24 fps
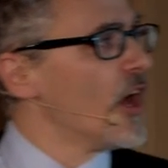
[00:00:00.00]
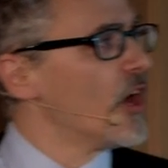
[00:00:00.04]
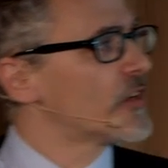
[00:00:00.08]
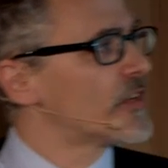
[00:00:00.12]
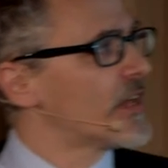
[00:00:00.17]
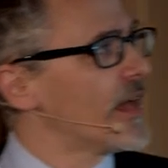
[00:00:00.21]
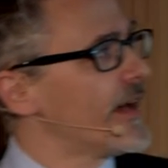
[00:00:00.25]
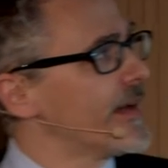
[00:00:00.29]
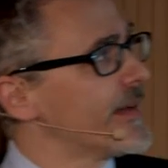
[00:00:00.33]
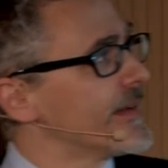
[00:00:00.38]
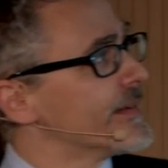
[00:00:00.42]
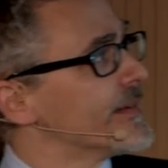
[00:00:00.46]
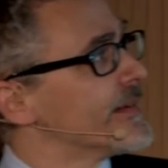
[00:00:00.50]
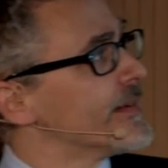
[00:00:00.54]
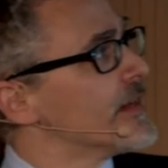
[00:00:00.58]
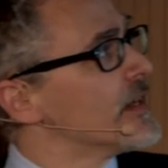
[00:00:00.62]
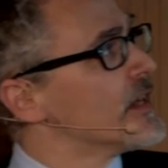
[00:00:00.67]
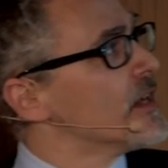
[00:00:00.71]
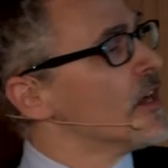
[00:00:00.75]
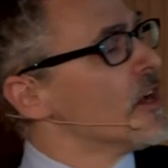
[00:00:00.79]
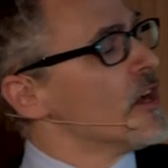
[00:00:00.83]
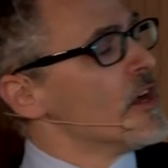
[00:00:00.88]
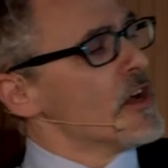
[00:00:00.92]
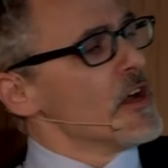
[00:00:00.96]
Okay,
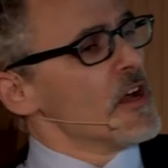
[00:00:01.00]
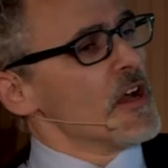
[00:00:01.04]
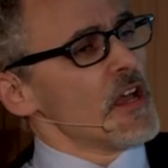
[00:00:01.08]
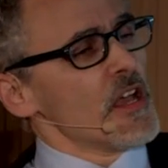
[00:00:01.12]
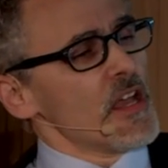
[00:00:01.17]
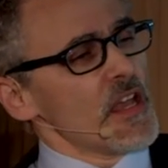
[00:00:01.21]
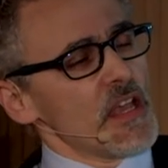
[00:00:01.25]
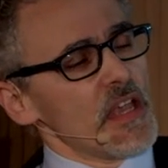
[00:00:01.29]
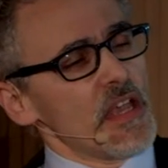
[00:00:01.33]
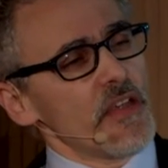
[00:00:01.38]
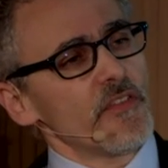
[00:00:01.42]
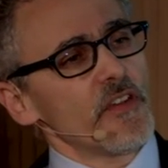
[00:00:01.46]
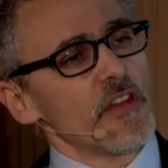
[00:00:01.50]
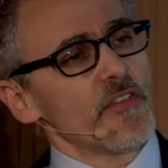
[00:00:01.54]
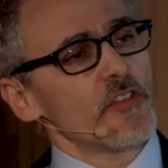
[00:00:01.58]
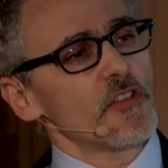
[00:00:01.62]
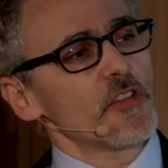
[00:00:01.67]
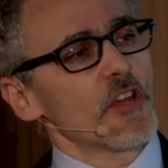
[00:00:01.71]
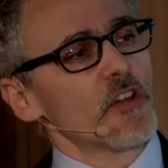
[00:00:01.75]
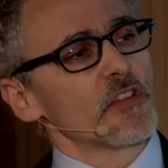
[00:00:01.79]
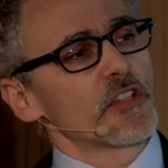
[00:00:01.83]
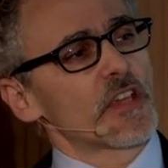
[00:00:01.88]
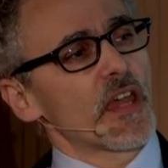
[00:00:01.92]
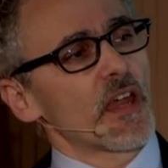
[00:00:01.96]
even if
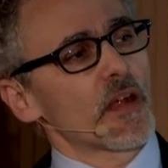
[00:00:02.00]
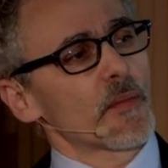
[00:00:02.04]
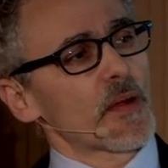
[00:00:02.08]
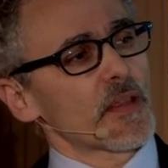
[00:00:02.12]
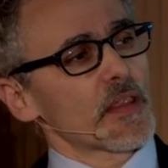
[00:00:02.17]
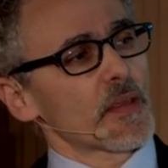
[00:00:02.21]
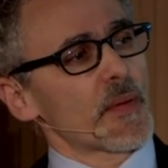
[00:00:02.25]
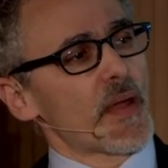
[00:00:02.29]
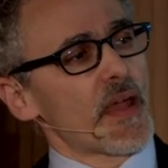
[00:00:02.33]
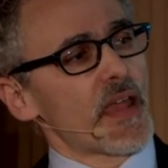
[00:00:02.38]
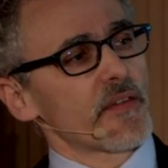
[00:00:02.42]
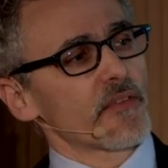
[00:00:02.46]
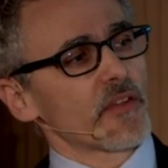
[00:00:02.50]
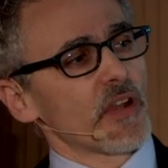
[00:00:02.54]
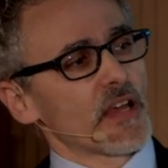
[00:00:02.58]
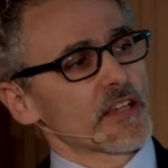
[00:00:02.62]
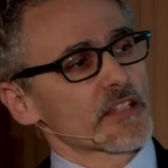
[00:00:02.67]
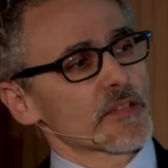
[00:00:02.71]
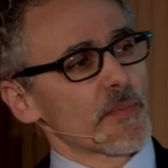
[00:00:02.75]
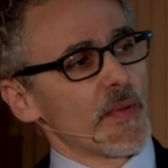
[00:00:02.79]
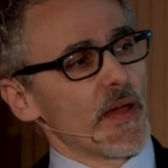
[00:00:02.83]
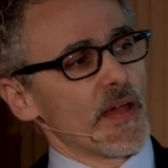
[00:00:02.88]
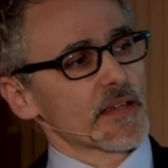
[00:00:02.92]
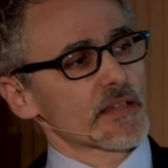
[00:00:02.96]
you don't care about the behavioral
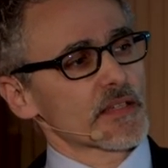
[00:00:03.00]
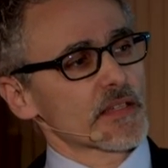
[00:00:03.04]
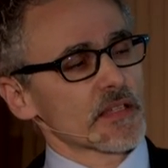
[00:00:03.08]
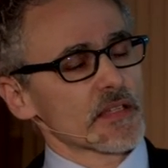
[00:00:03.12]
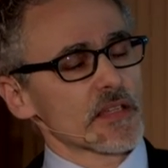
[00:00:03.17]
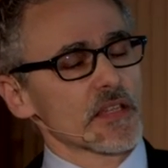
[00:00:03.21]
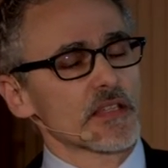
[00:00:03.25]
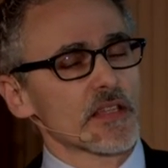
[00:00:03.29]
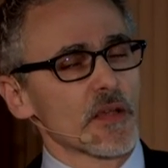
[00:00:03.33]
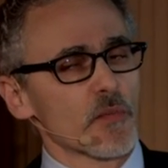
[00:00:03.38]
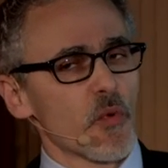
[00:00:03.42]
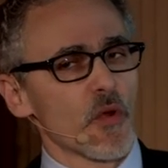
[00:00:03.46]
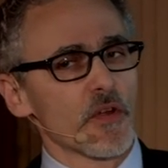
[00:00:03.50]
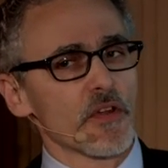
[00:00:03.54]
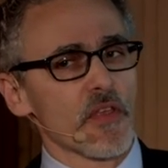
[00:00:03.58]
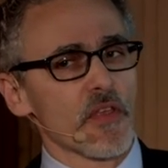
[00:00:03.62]
aspects, as I said,